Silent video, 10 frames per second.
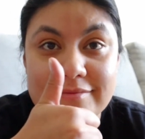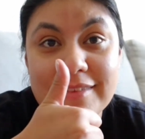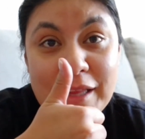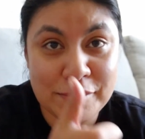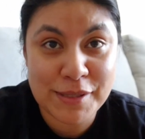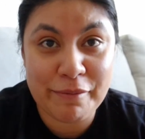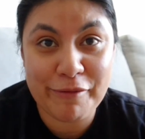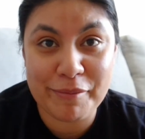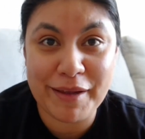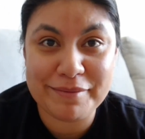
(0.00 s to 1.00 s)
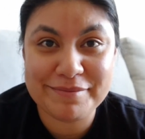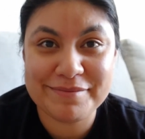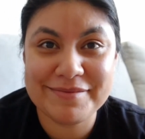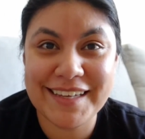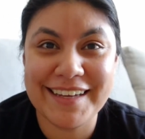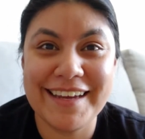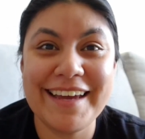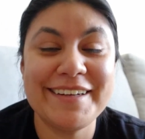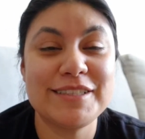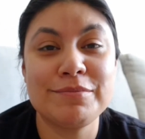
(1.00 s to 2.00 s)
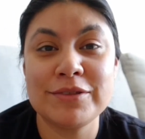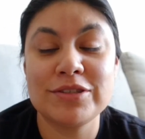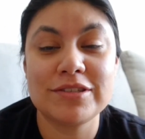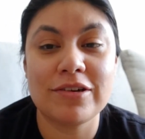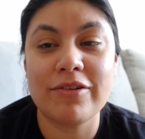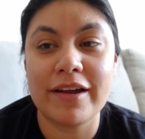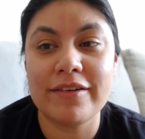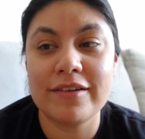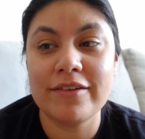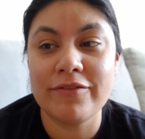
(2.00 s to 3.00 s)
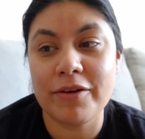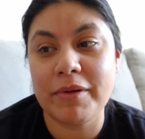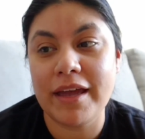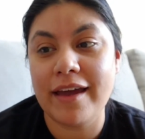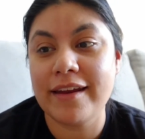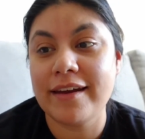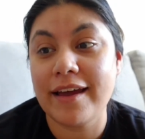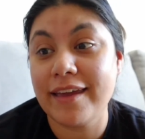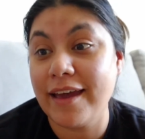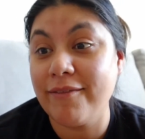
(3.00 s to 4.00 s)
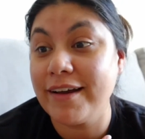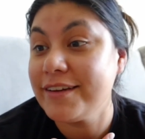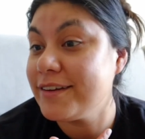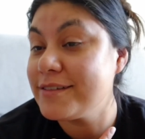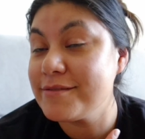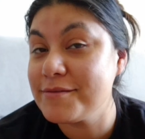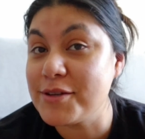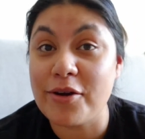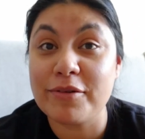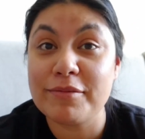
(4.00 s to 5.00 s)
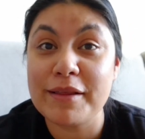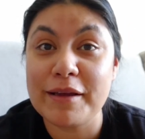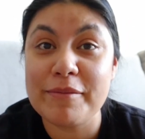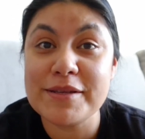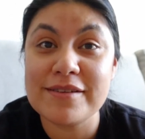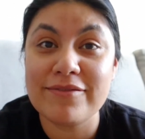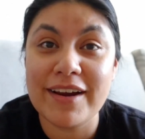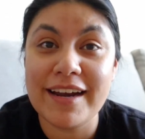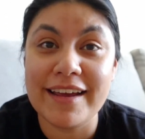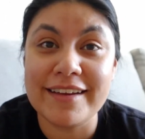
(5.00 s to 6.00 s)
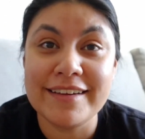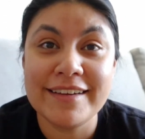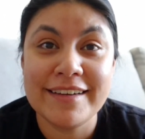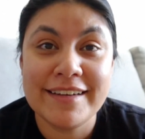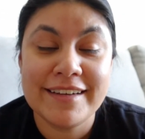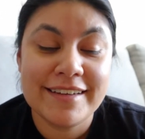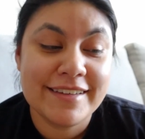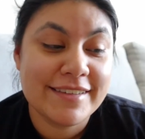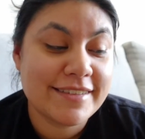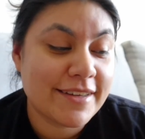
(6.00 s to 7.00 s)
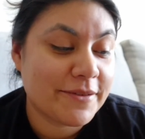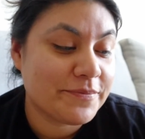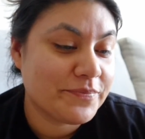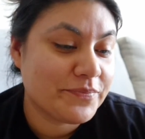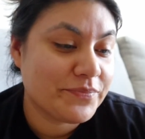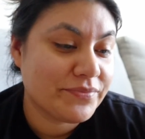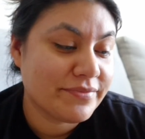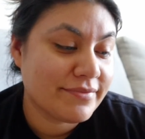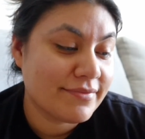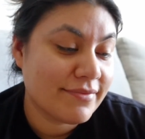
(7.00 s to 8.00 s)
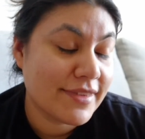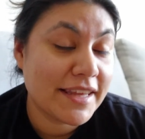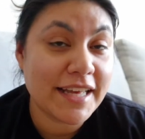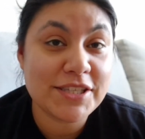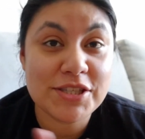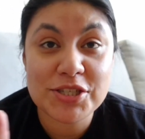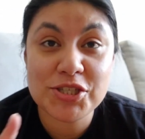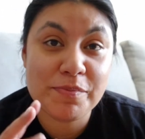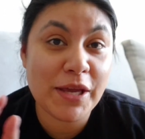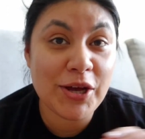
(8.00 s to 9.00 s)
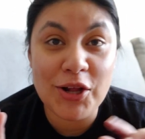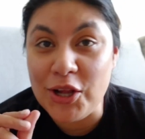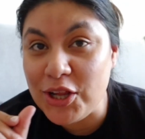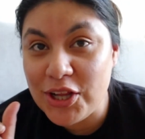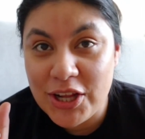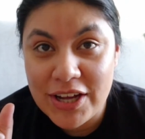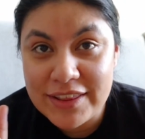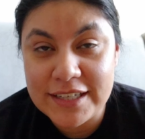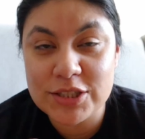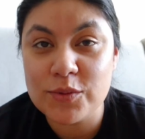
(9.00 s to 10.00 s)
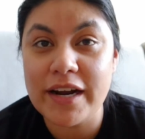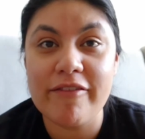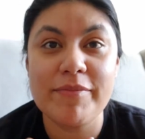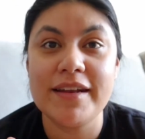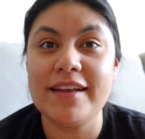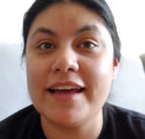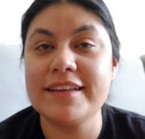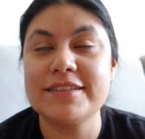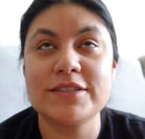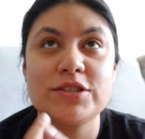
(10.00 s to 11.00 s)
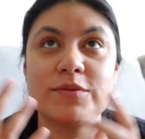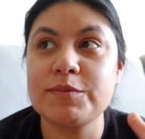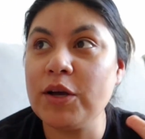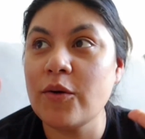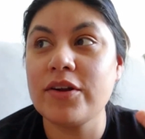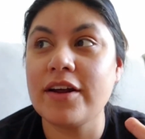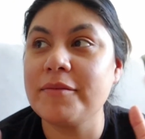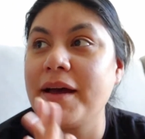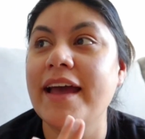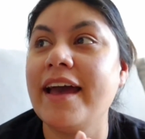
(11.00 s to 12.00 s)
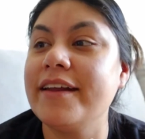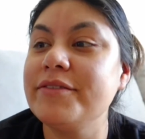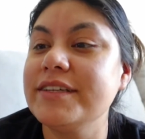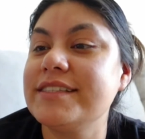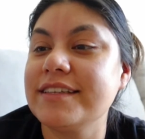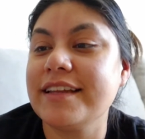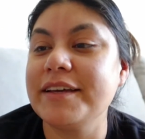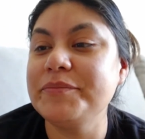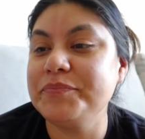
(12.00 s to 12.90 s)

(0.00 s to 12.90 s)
thumbs up for me. And it's been so great for me, and I can't wait to talk with my therapist on Friday. So that's the spiel. That's what I've been like, this has been going on in my head recently.